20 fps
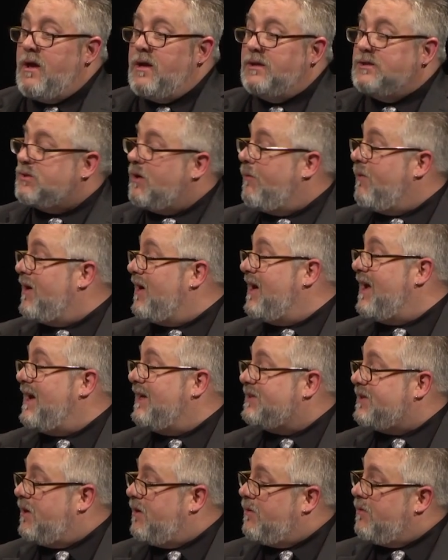So I wanted to
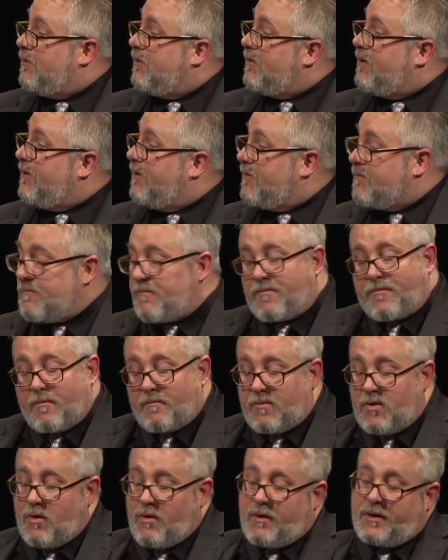ask you,
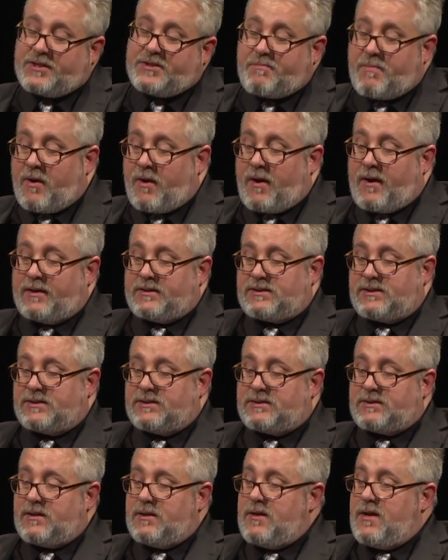from your
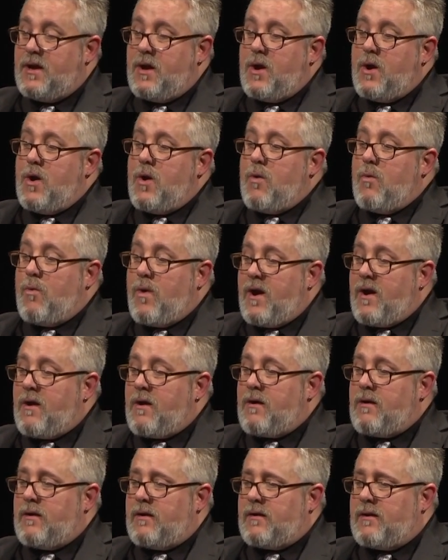experiences,
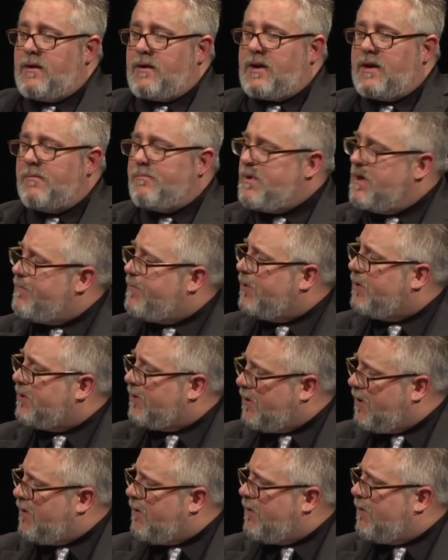where can people
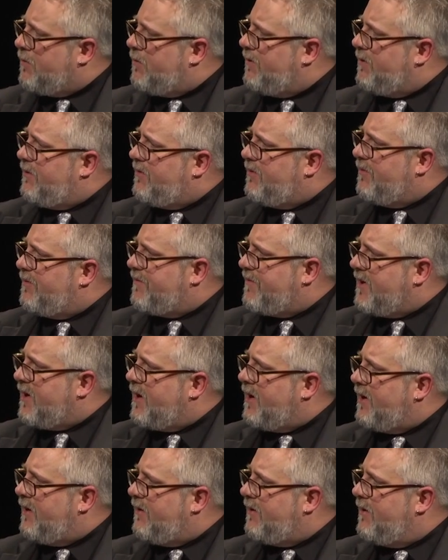go to
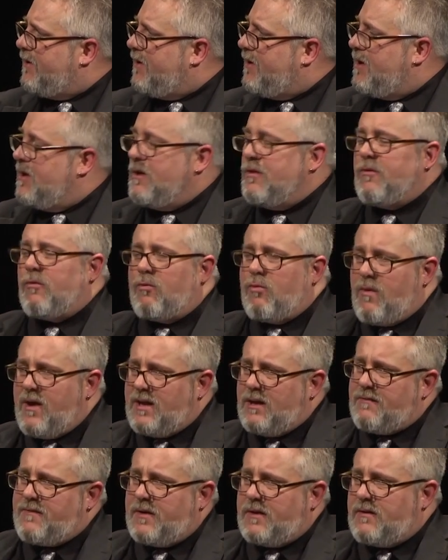find the
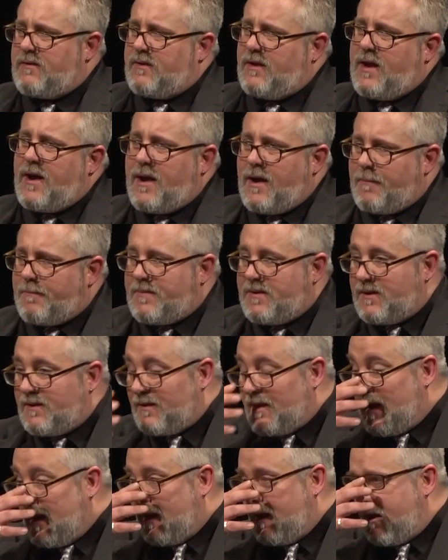relevant,
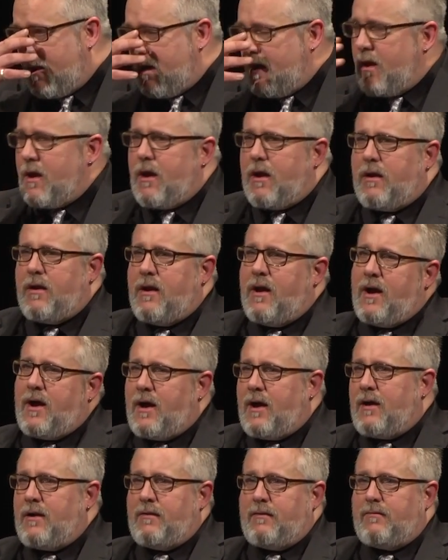up-to-date,
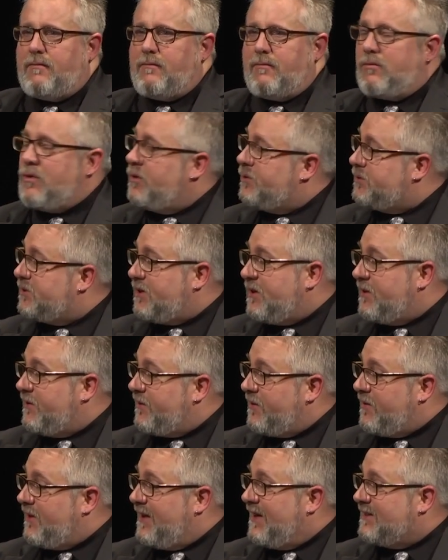
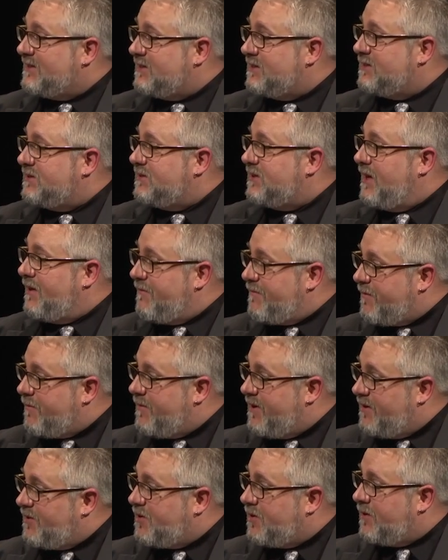non-rose-colored glasses
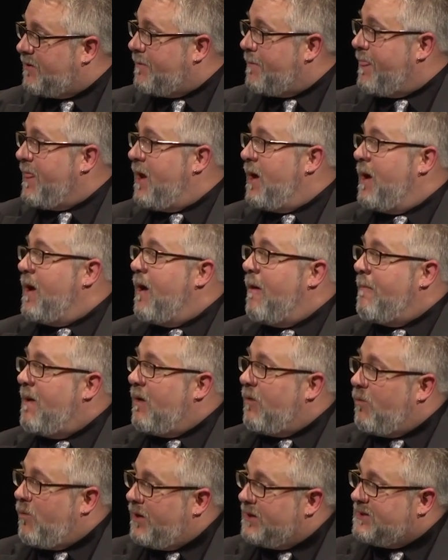information
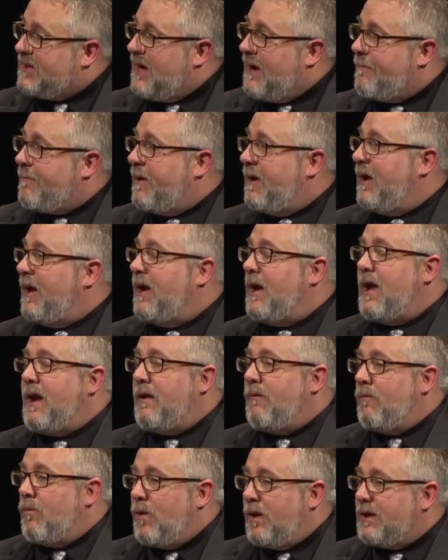about what's happening
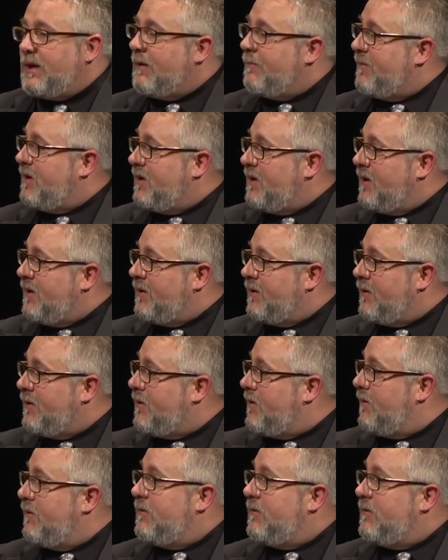and what can be done